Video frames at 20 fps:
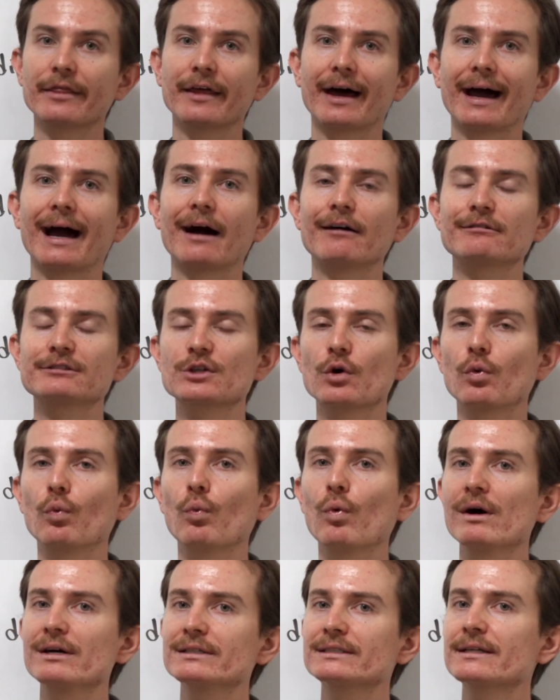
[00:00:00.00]
The house
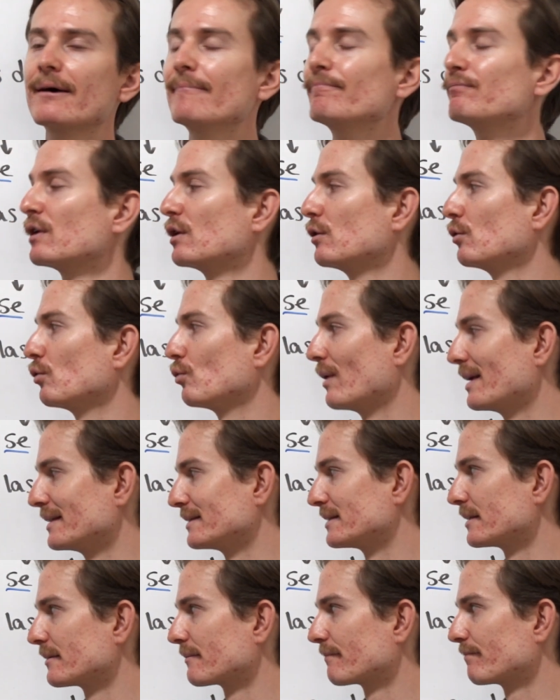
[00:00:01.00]
was
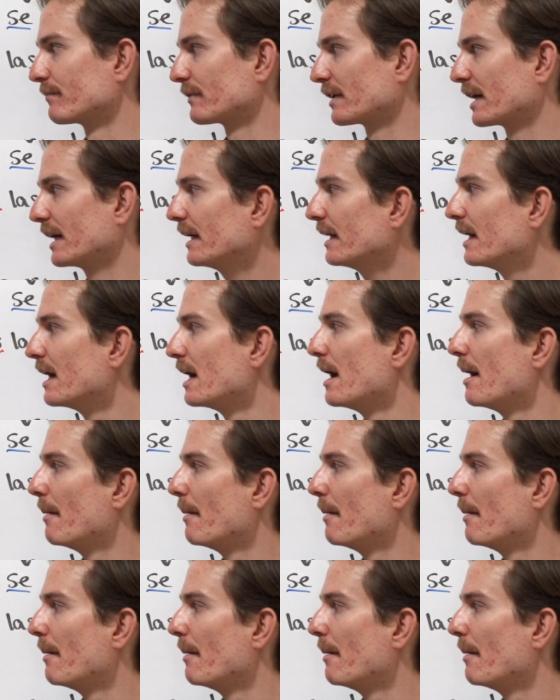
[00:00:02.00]
rented. Okay?